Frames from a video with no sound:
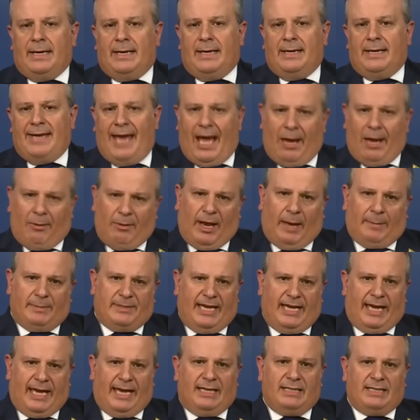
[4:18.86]
Now, an
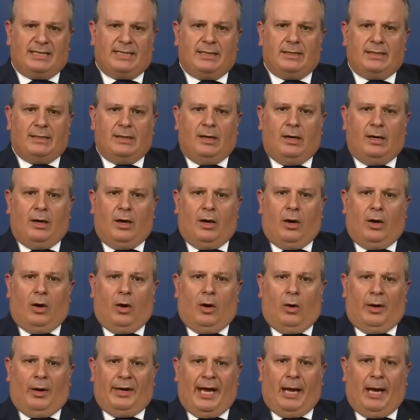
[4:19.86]
update
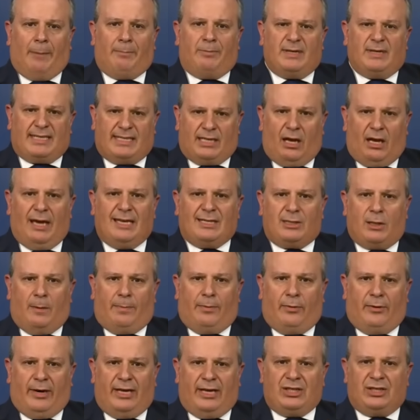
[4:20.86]
on our precise
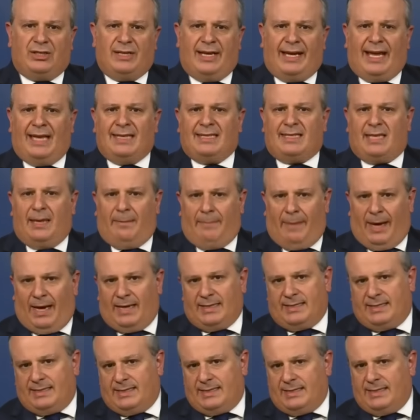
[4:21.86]
operation against
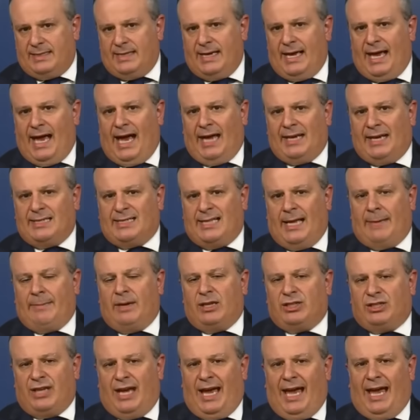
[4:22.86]
Hamas and
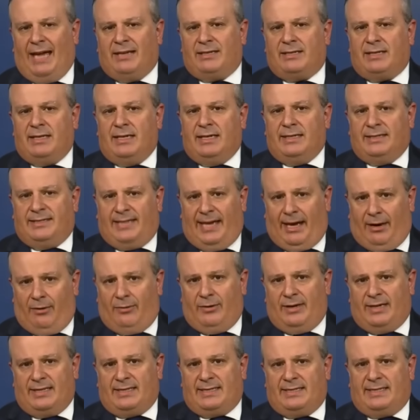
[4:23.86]
Islamic Jihad
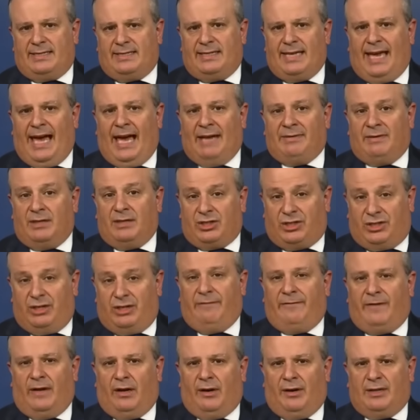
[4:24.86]
terrorists at the
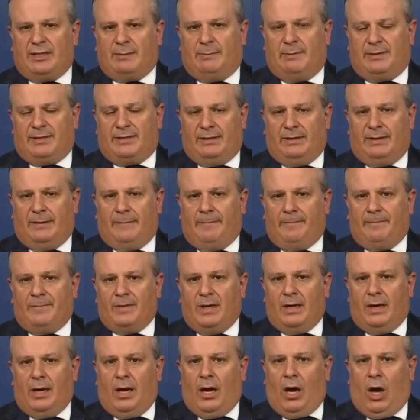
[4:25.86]
Shifa hospital.
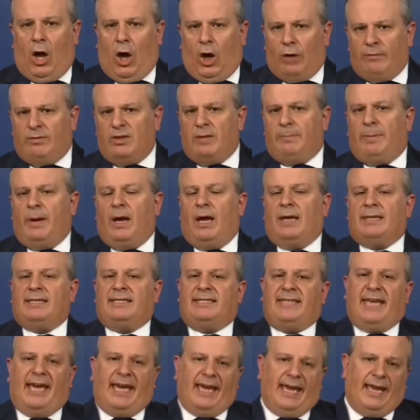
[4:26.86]
Over the
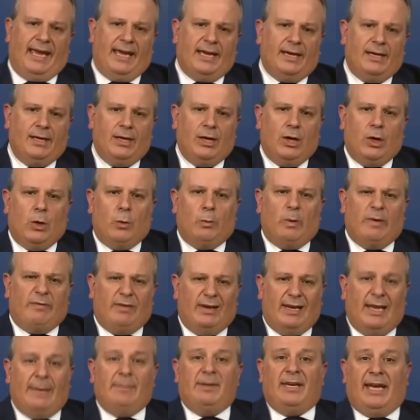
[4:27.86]
past day, We've
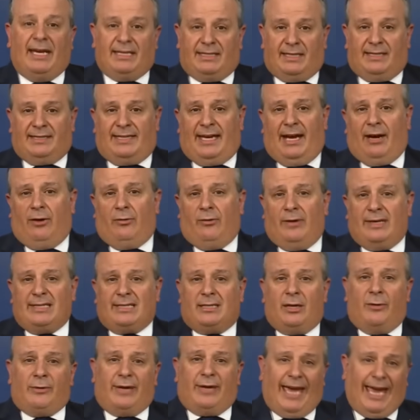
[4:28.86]
eliminated
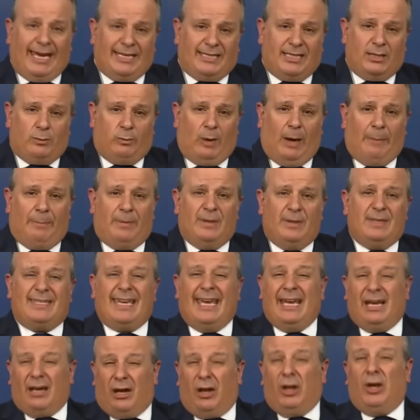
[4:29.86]
terrorists, located weapons,
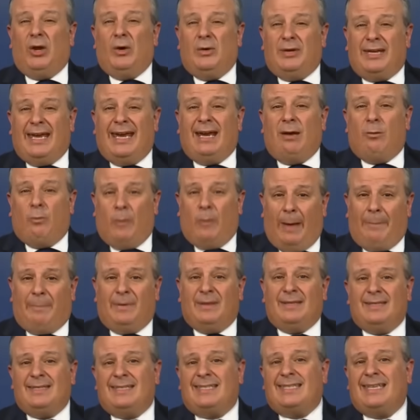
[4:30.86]
including
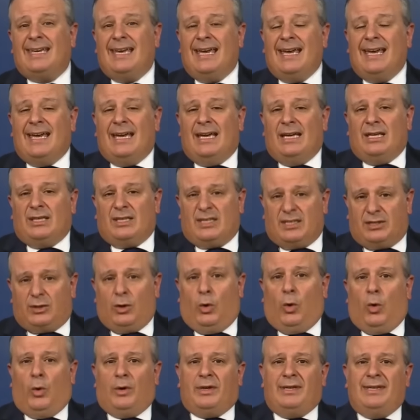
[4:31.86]
weapons
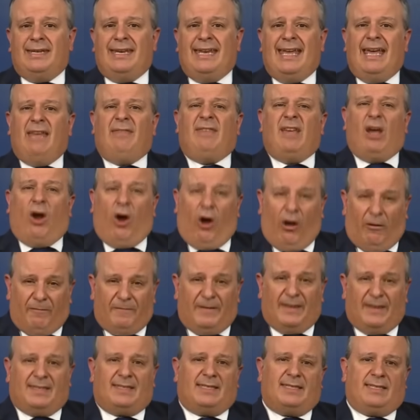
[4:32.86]
stored near the
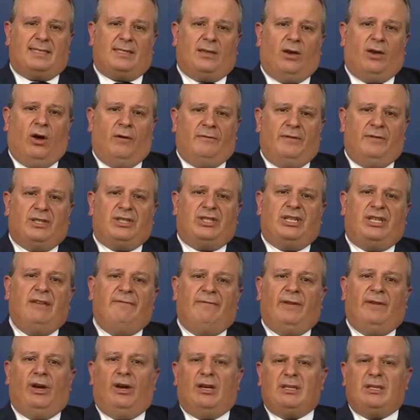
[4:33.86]
office of the
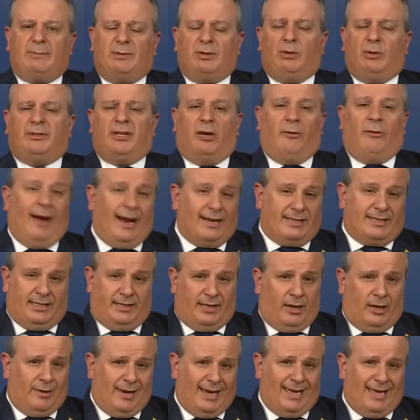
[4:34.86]
Shifa Hospital director,
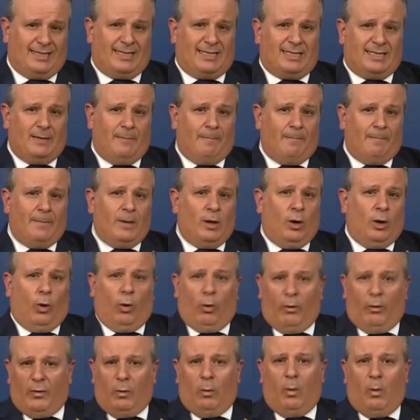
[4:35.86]
no less.
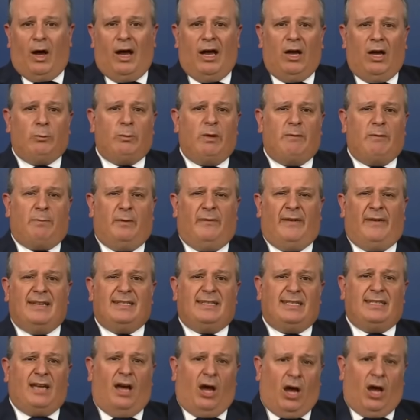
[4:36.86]
All the while, we've
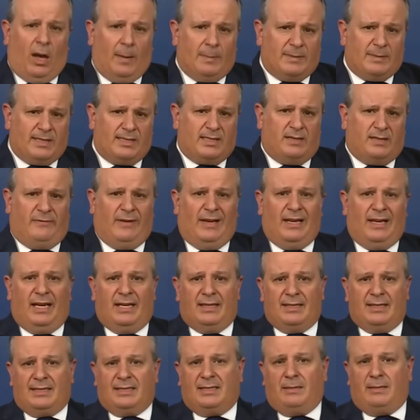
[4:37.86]
prevented harm to
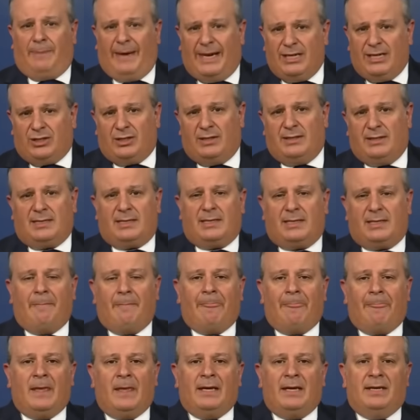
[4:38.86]
civilians, to patients,
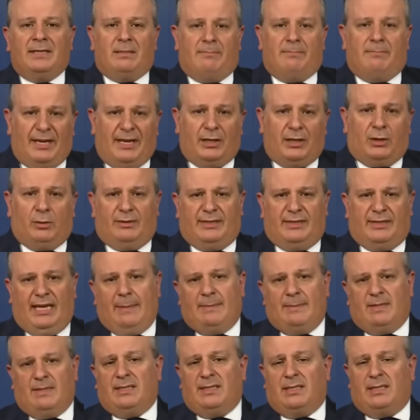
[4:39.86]
to medical
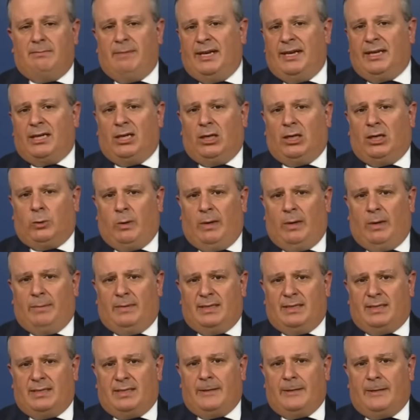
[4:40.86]
teams, and to medical
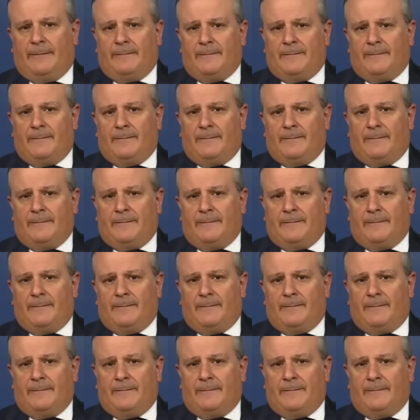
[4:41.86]
equipment.